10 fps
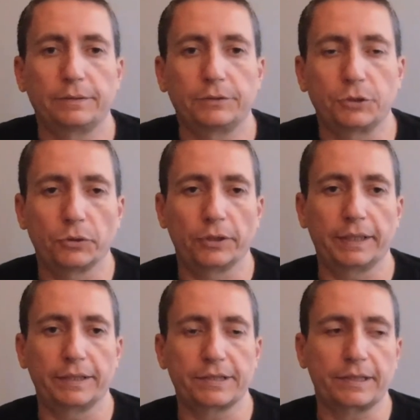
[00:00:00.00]

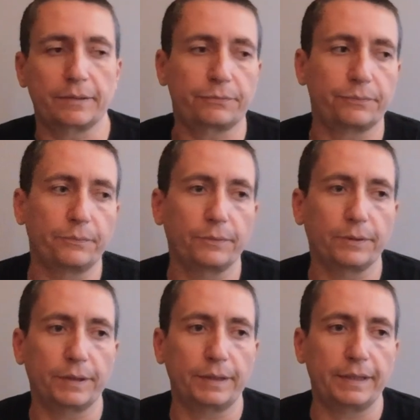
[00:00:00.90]
touring and stuff,
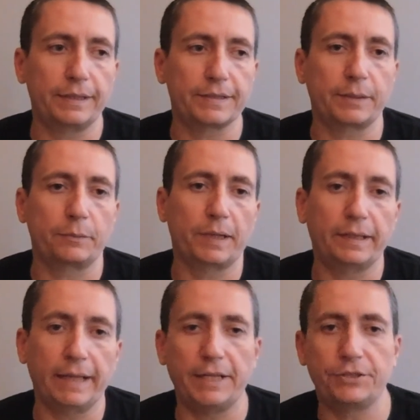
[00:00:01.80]
it's like we had
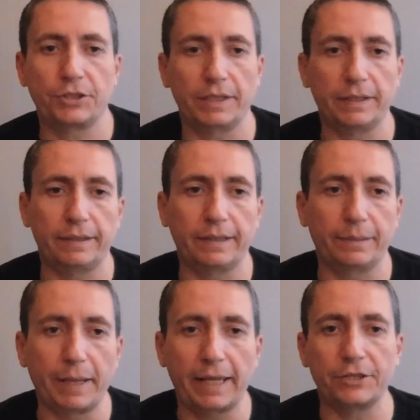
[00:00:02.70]
an agent and
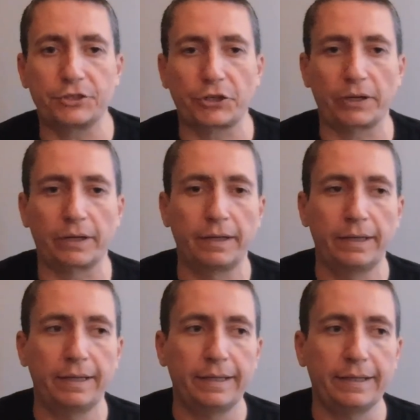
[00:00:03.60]
a manager
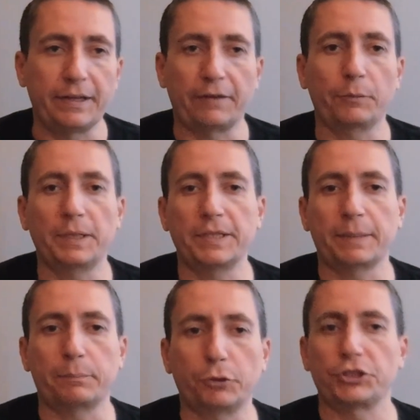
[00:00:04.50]
and everybody's
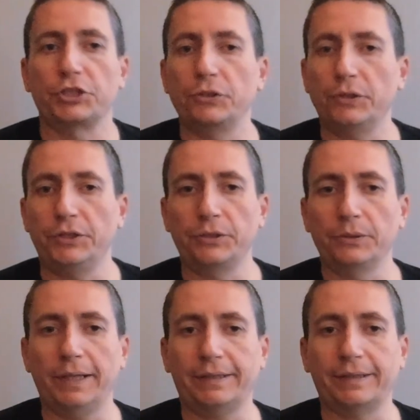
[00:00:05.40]
like pushing you to
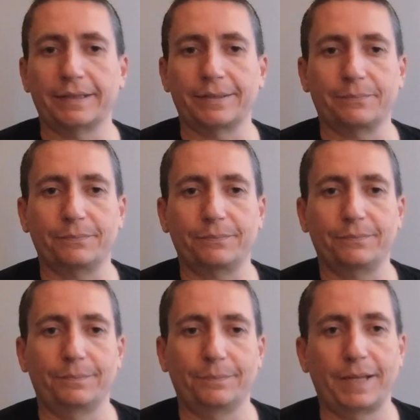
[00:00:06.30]
do like this
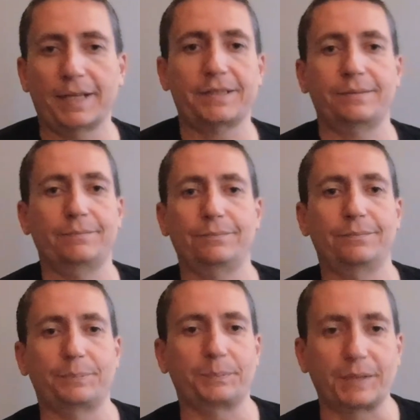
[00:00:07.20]
next
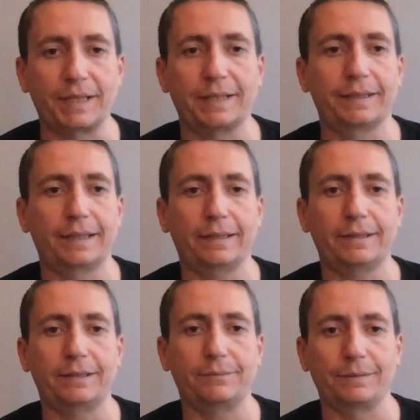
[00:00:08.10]
thing that
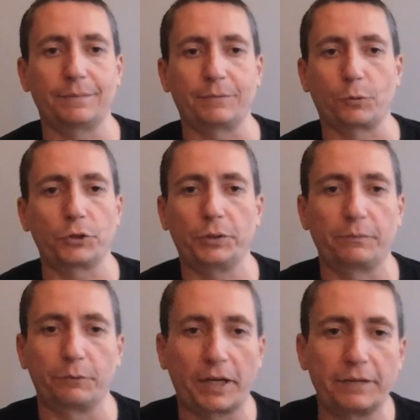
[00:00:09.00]
like before you're
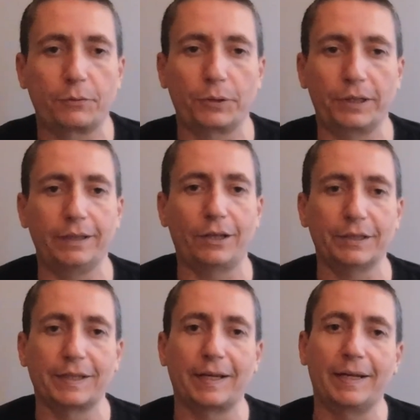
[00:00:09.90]
even ready for it
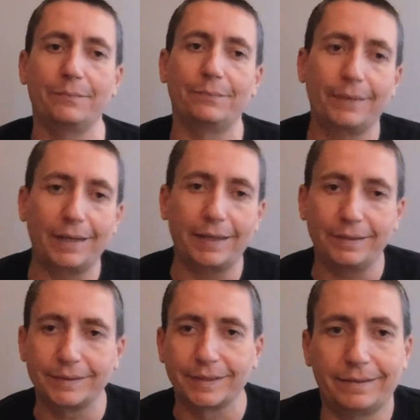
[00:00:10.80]
all the time.
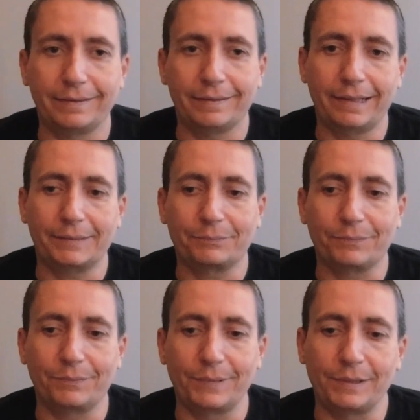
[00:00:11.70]
And like,
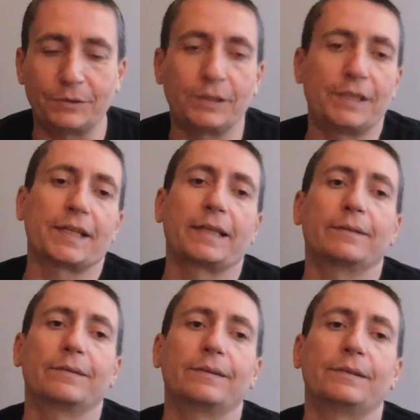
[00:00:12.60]
it's like,
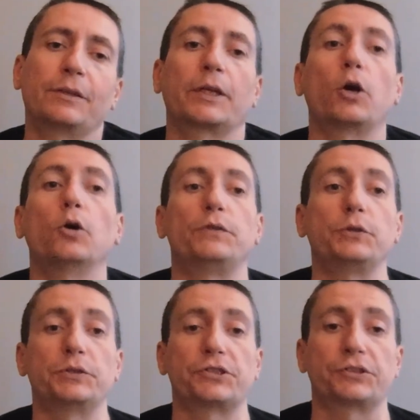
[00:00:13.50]
they're like, oh, if you
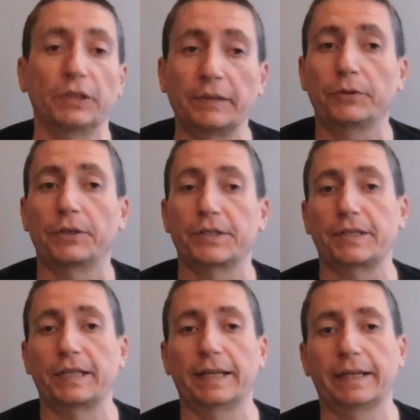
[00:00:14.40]
could just deliver this
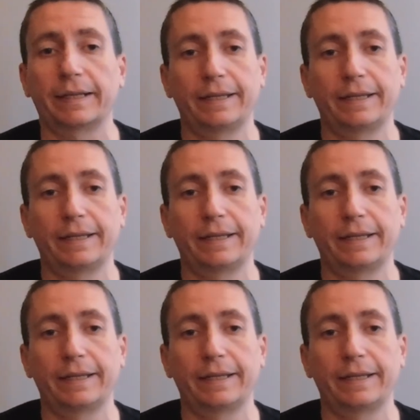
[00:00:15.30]
thing,